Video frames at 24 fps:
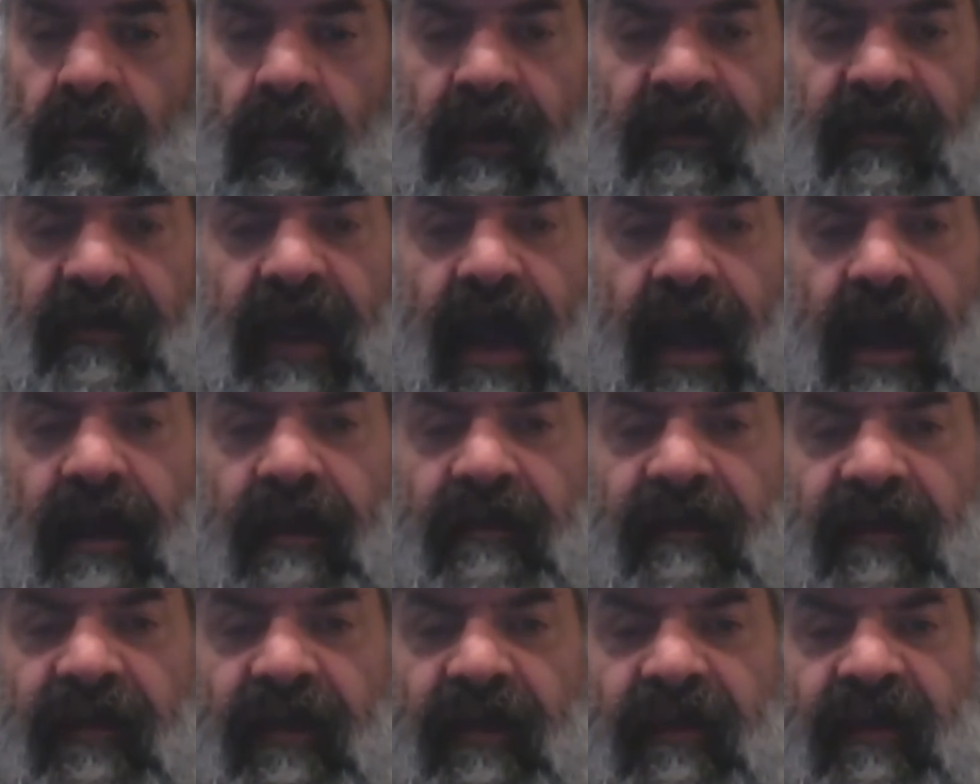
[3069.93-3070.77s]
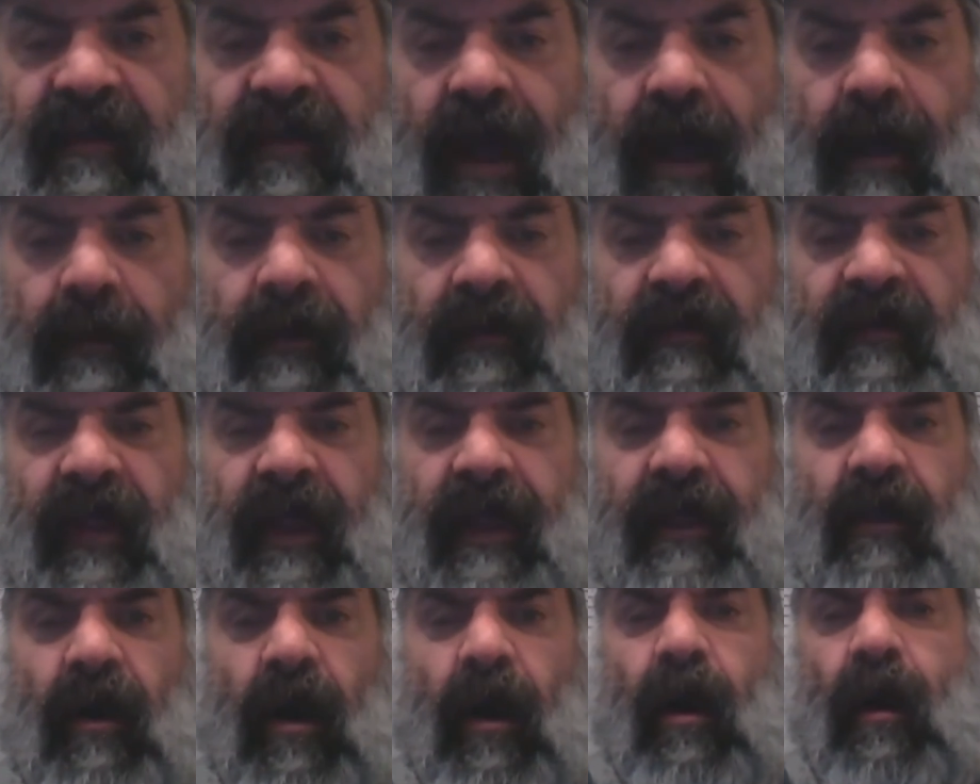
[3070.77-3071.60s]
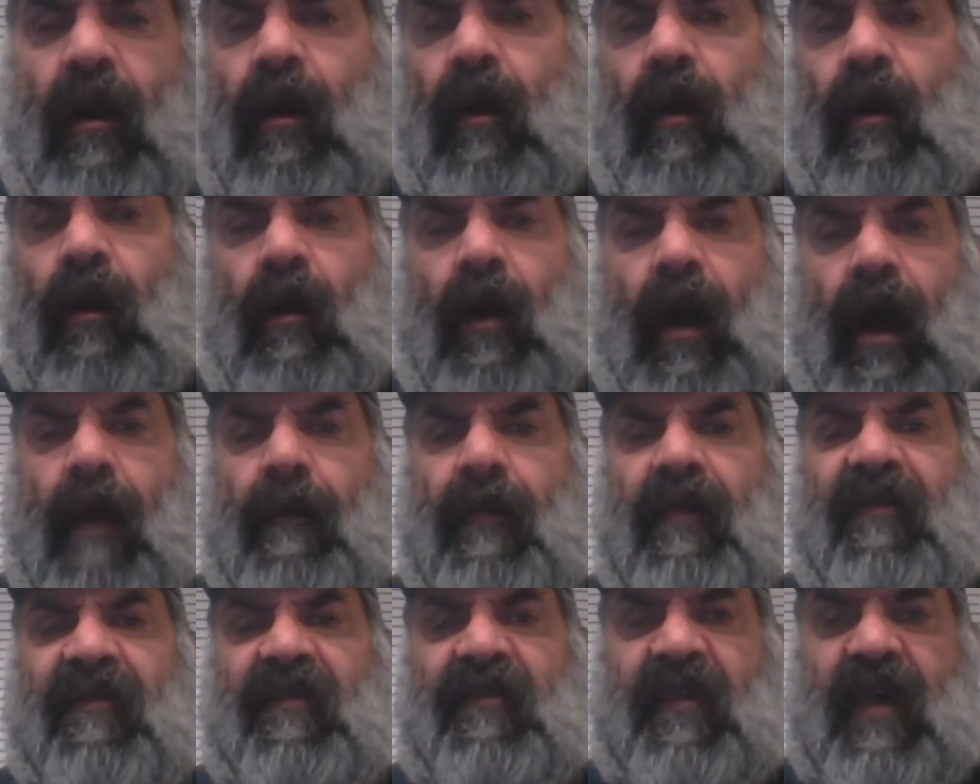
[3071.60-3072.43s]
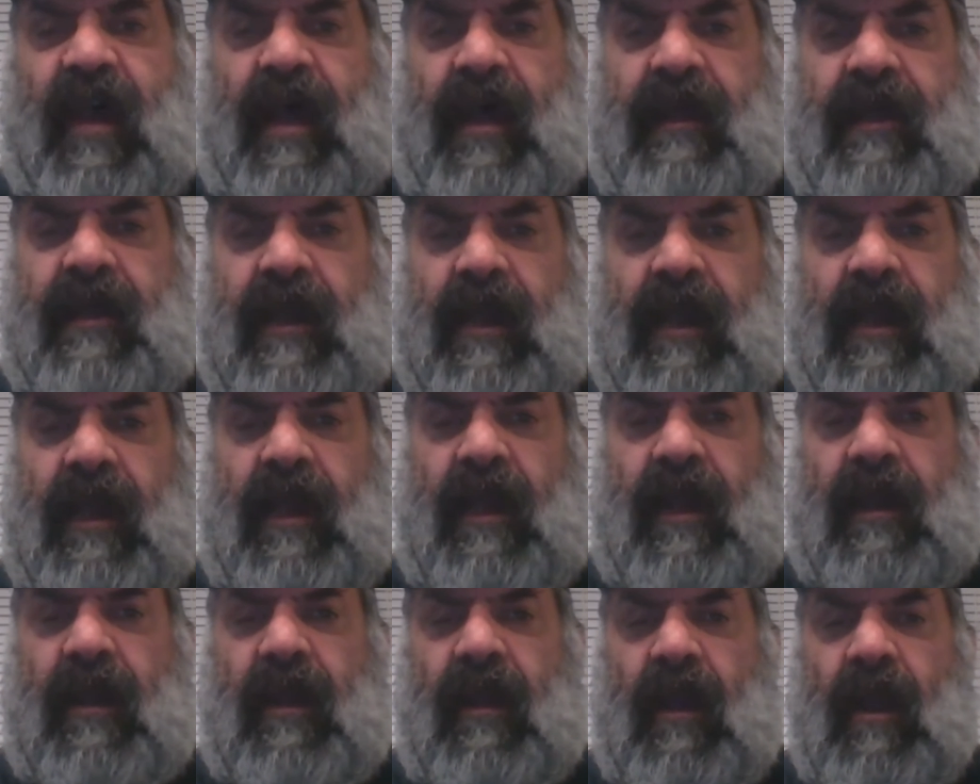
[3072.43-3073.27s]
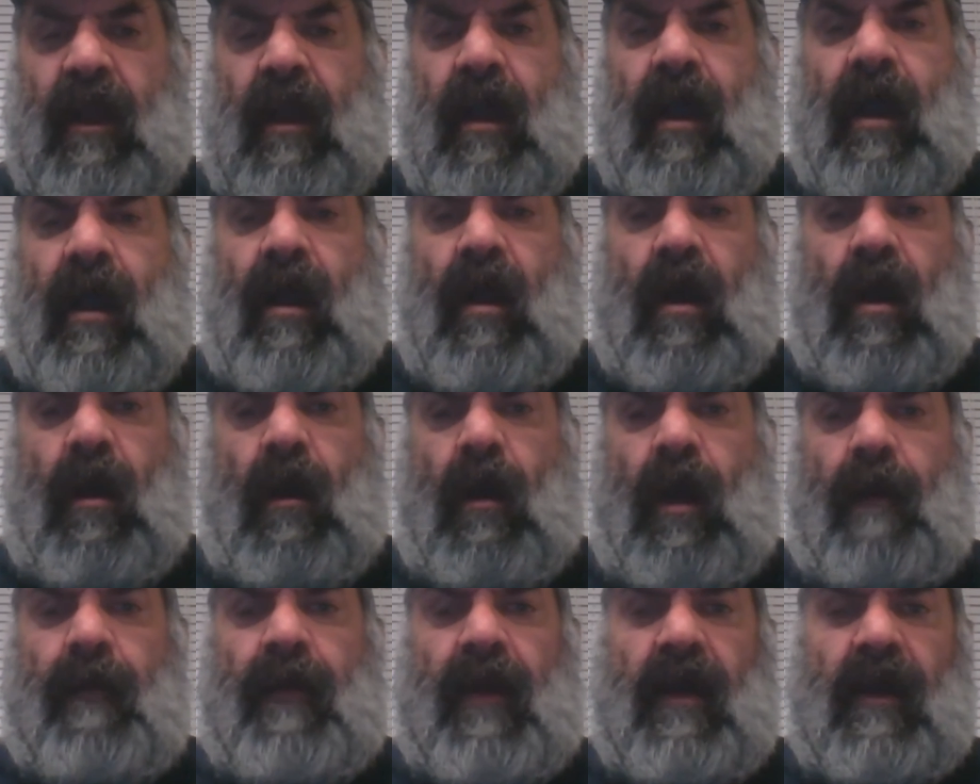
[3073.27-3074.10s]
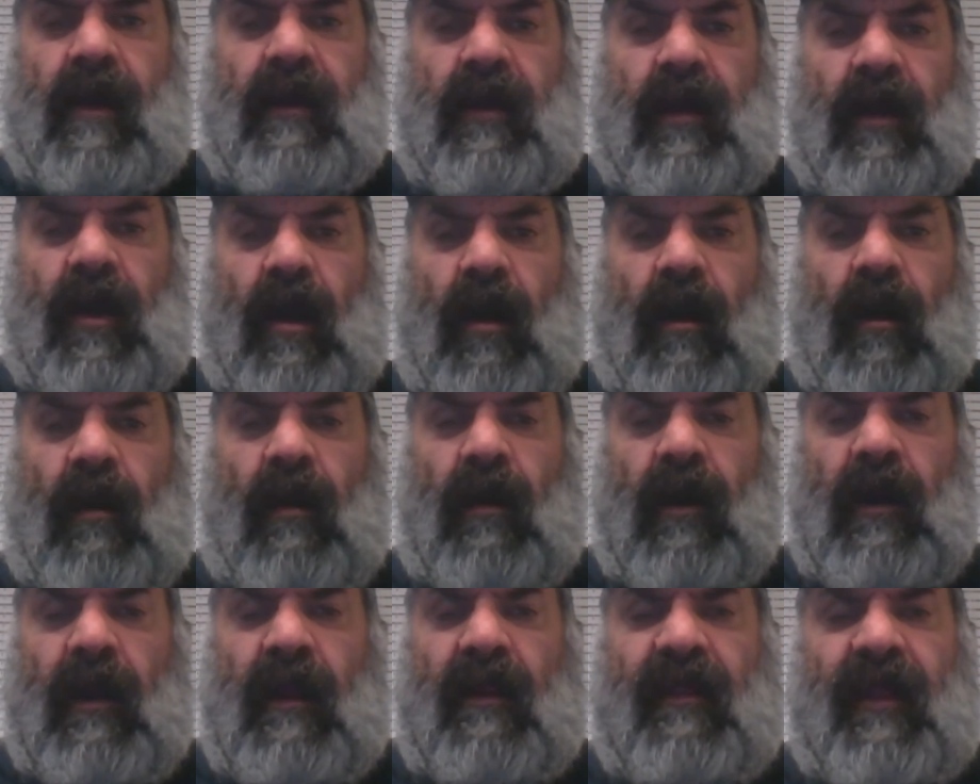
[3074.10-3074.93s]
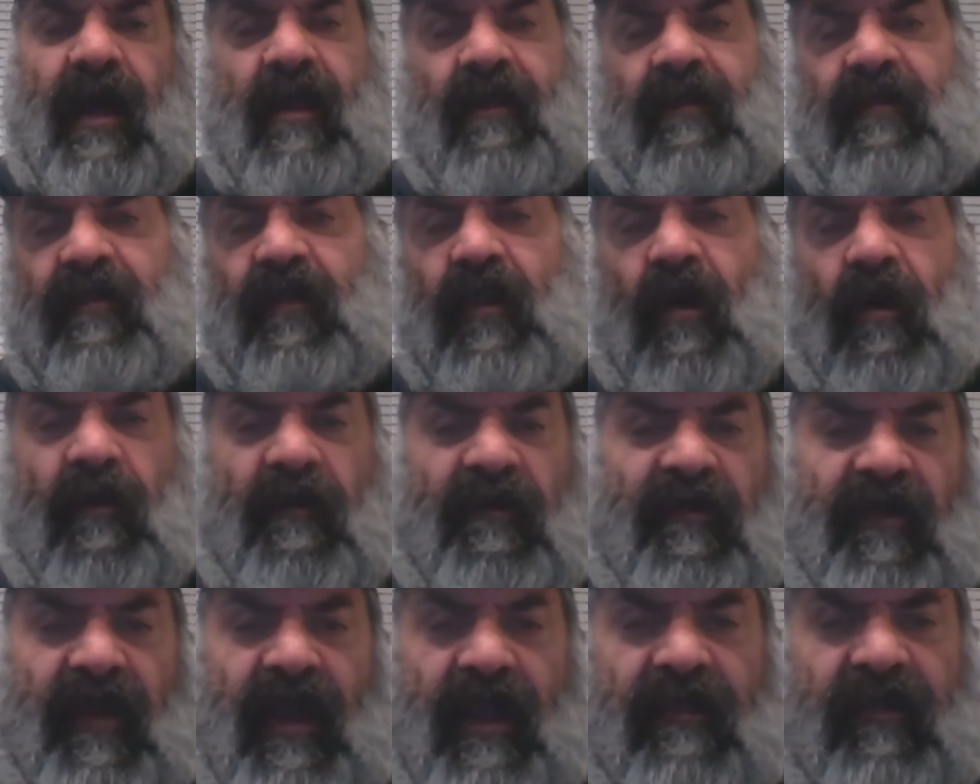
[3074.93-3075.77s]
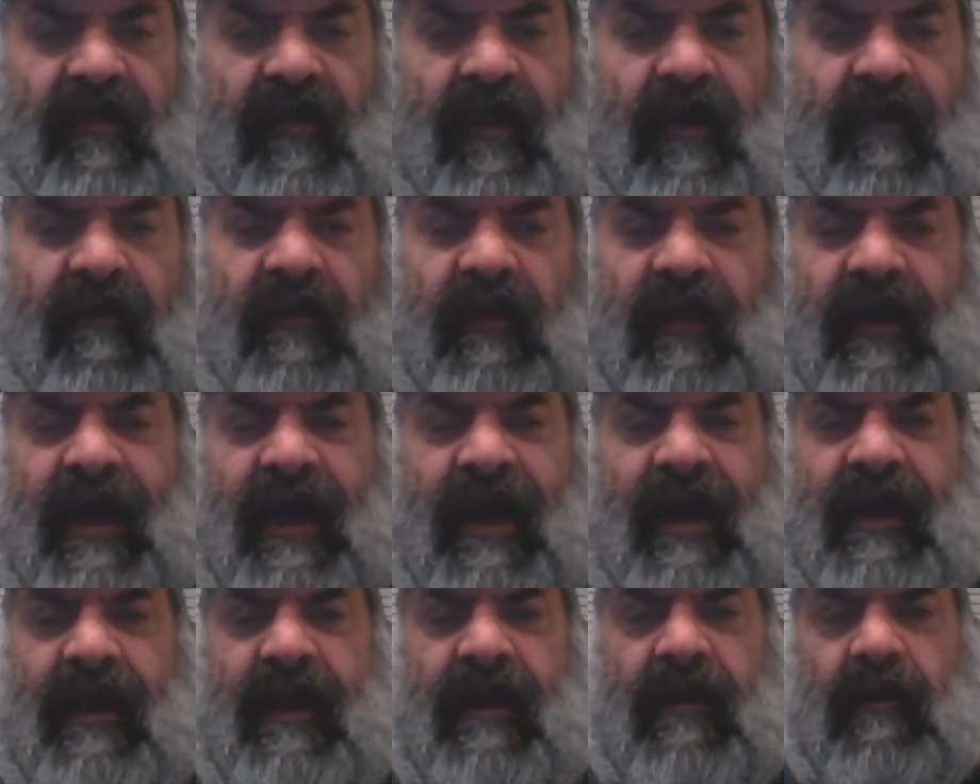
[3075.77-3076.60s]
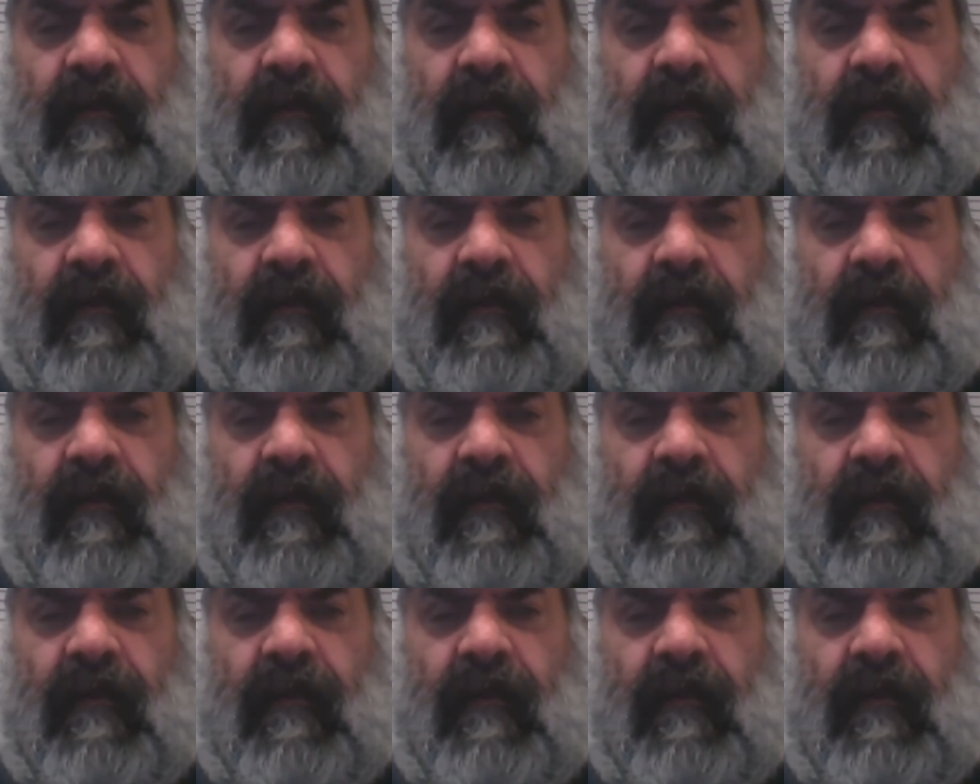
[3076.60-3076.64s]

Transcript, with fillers: we've kind of stopped as like oh i'm offended oh i'm a you know that's so offensive eh,